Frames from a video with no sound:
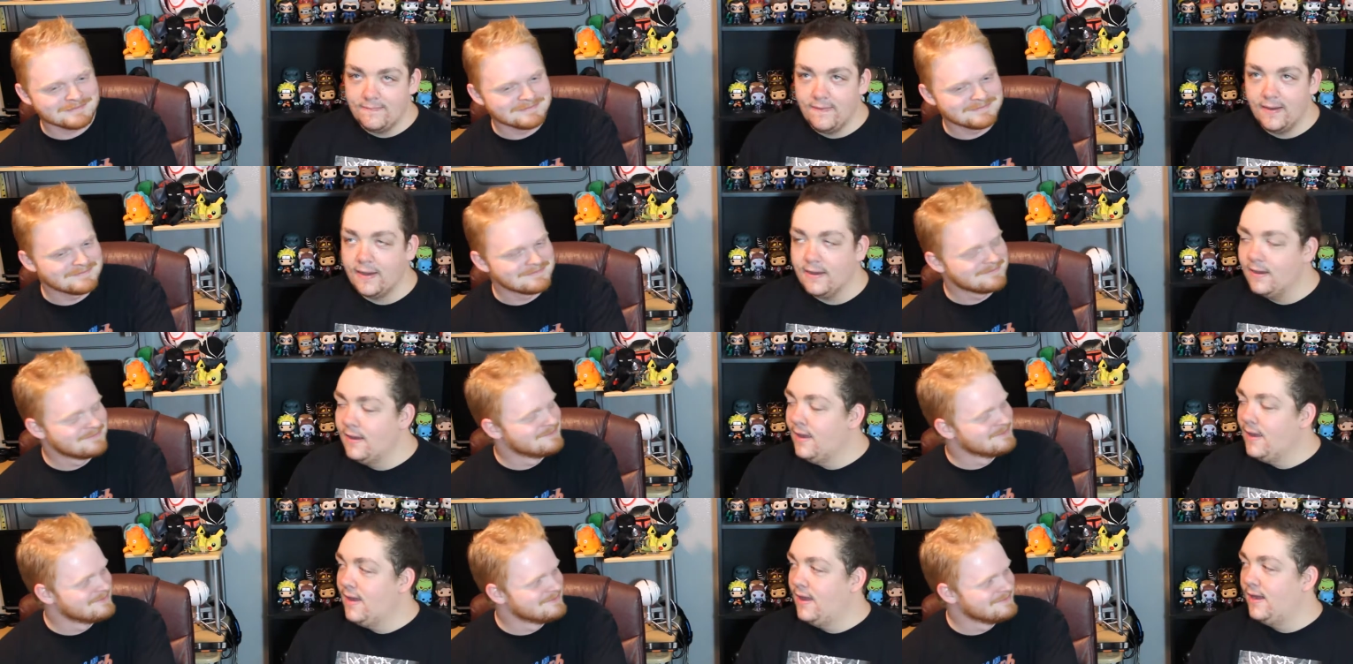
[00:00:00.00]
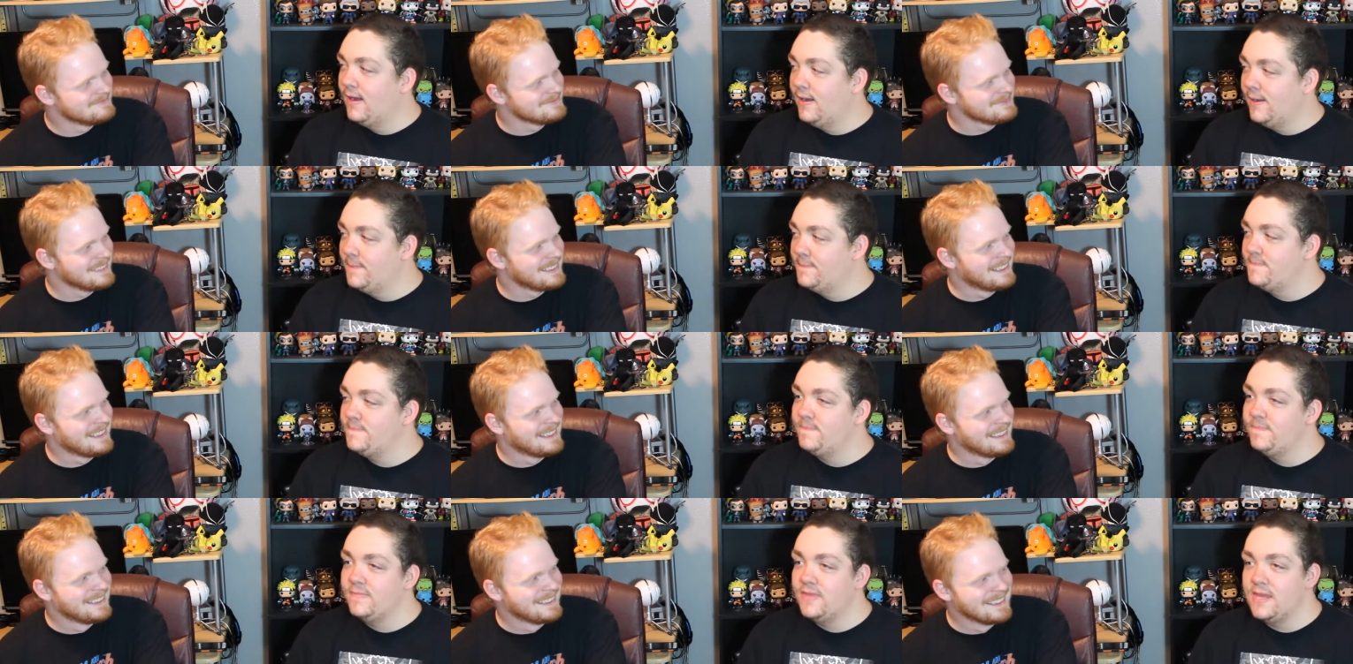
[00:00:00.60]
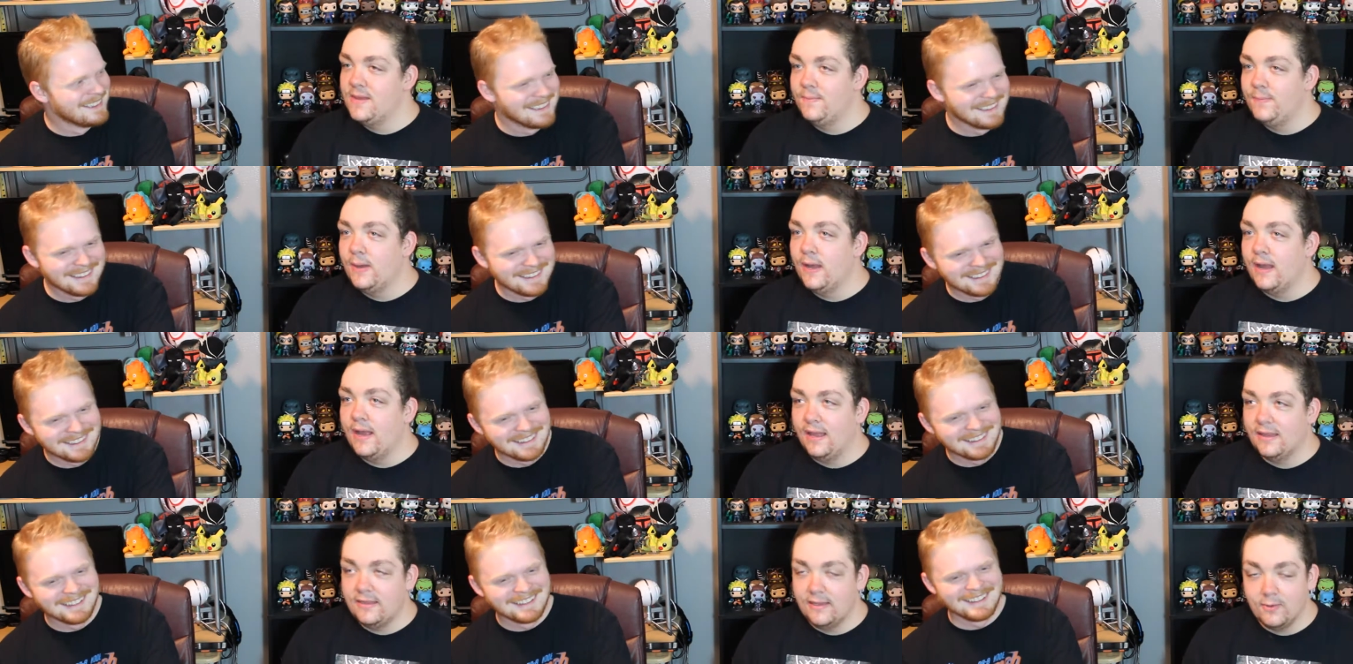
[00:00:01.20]
Speaker 1: sure. fair. Um,
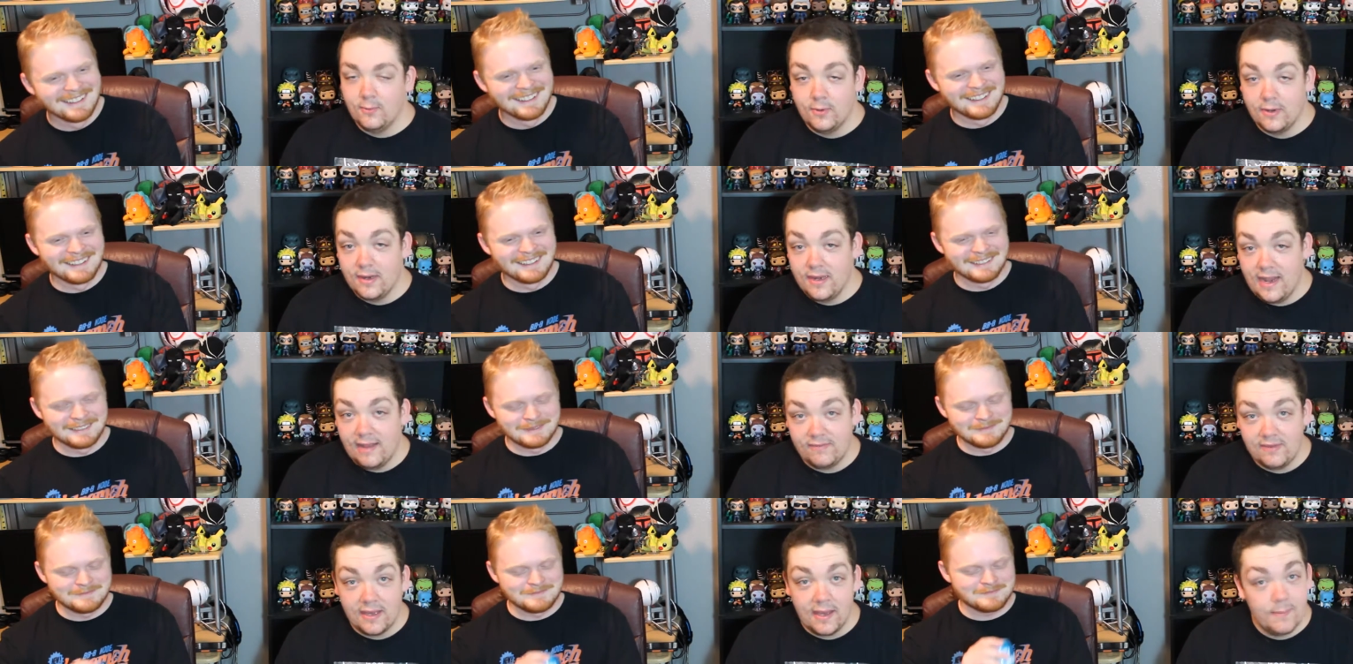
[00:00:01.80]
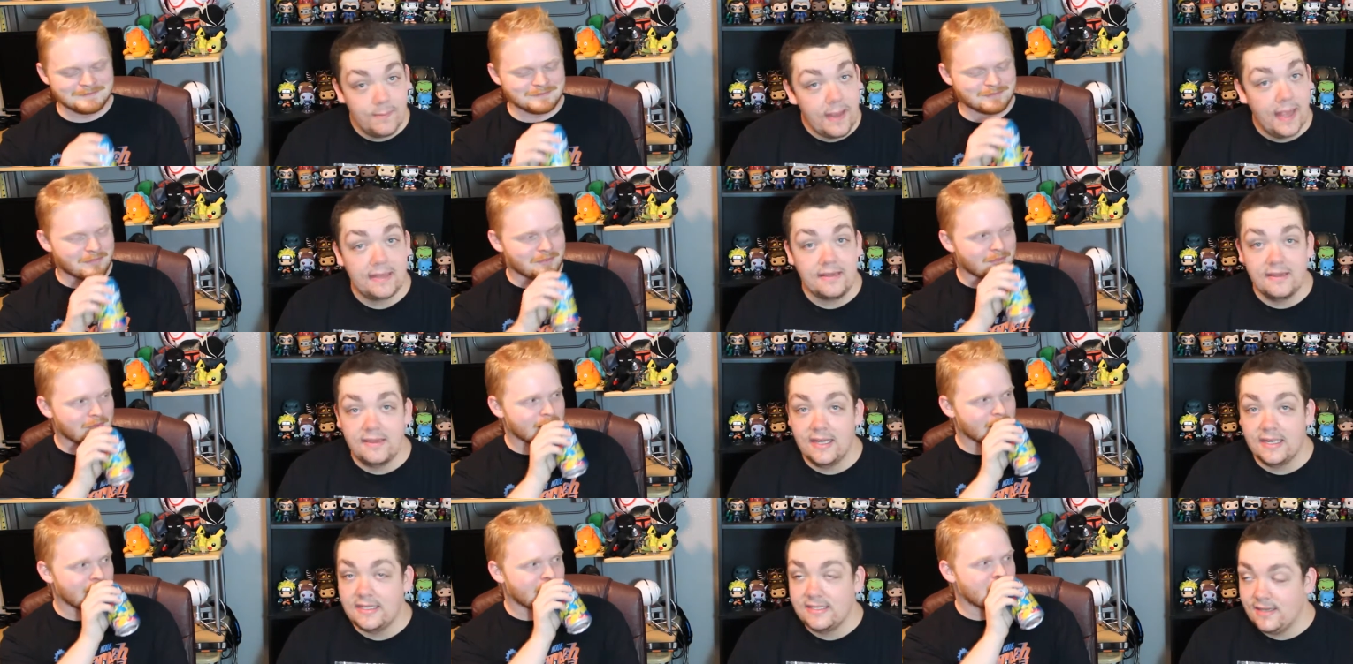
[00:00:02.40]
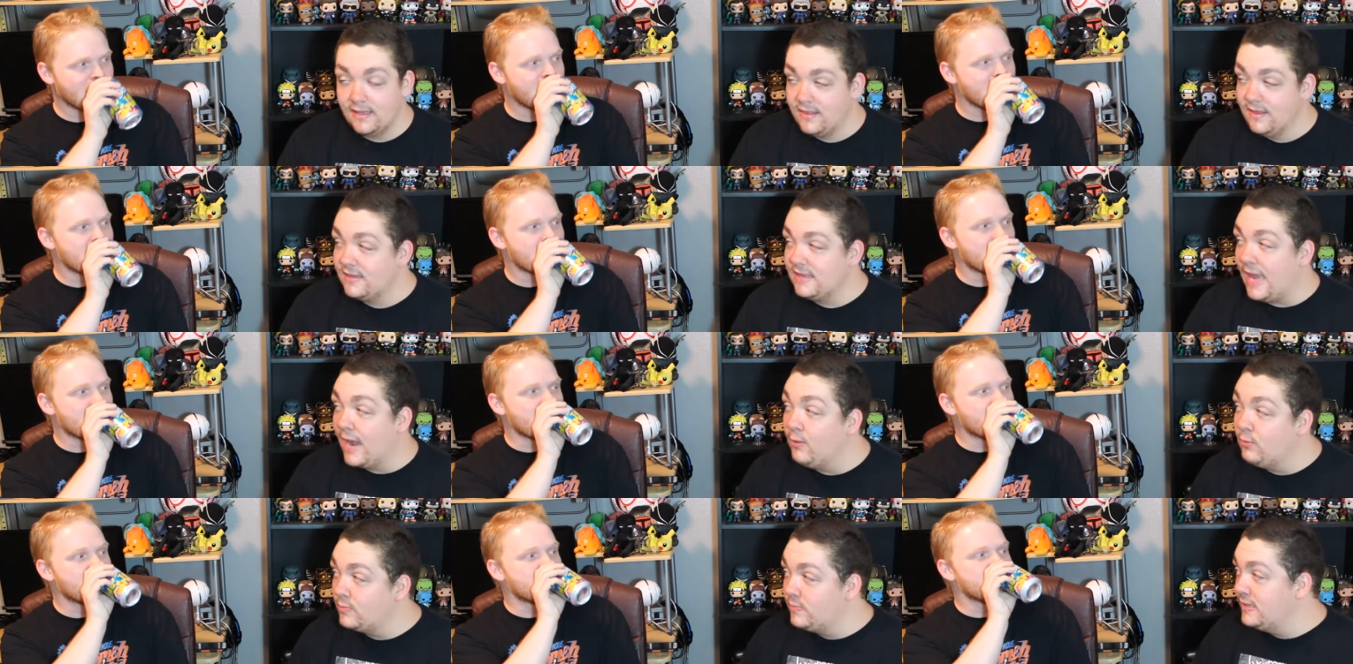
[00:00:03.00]
but I think we're going to have to come back to that, because I think
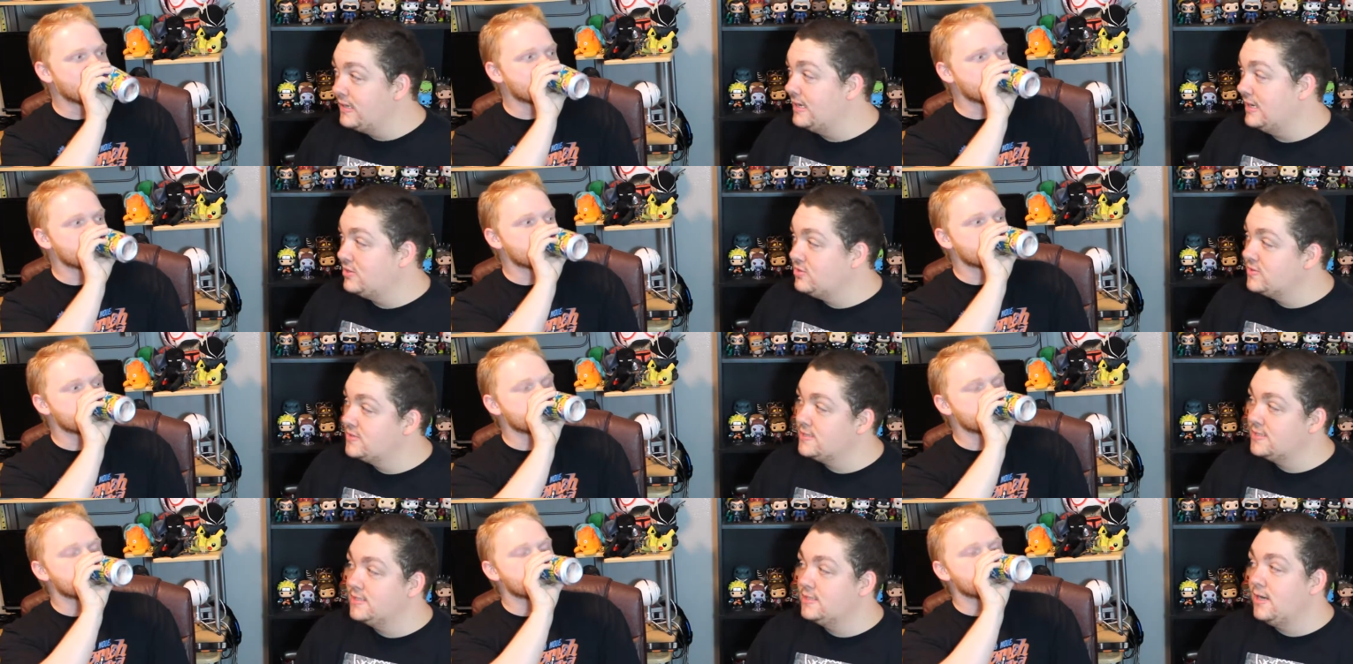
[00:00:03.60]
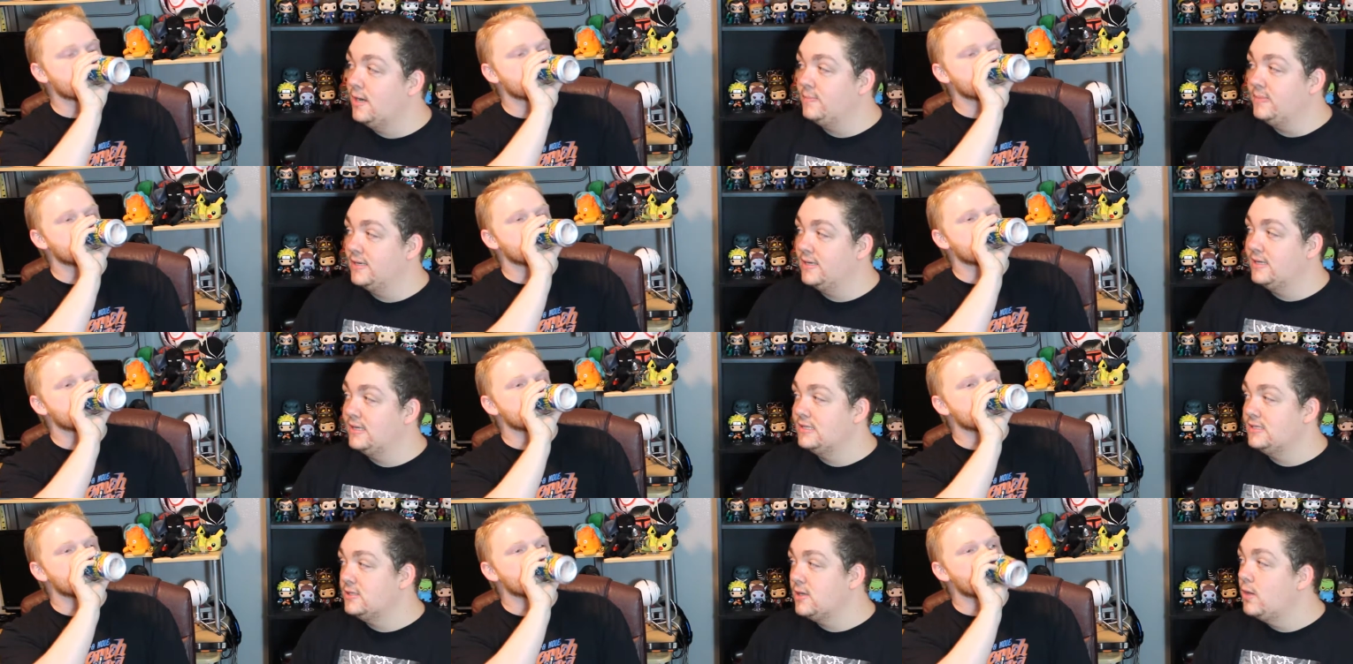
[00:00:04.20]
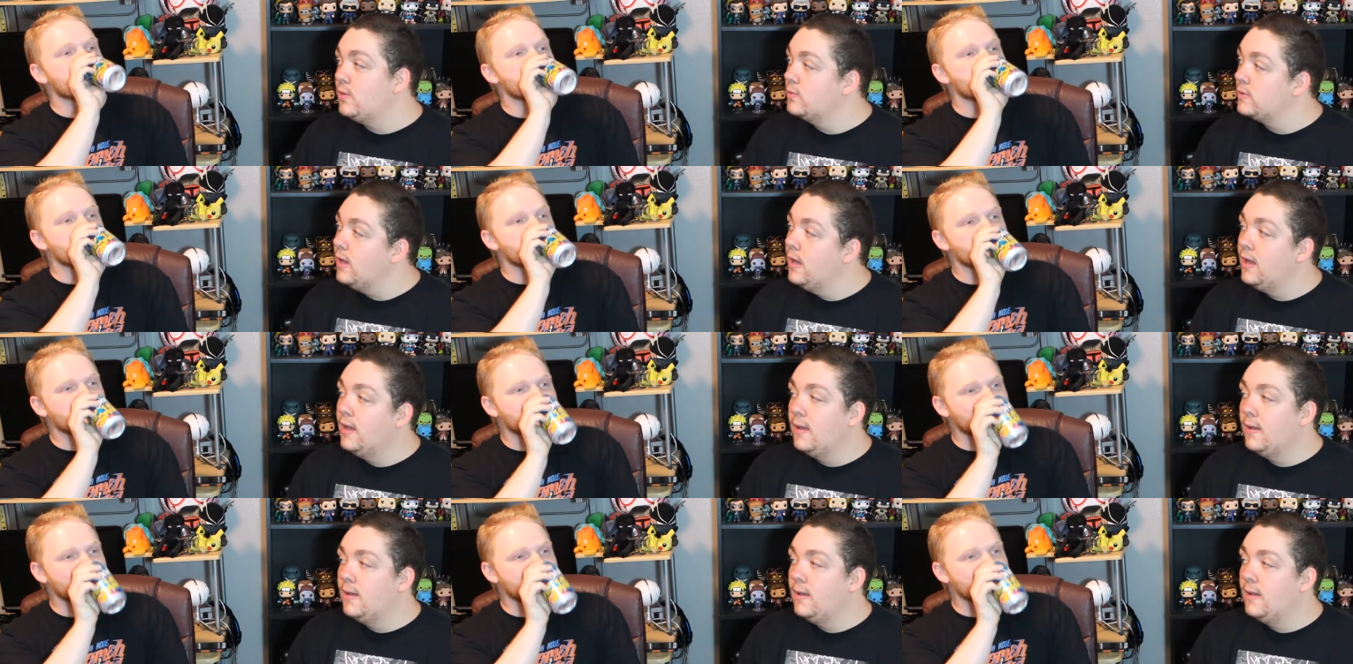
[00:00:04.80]
that would be an interesting topic in its own.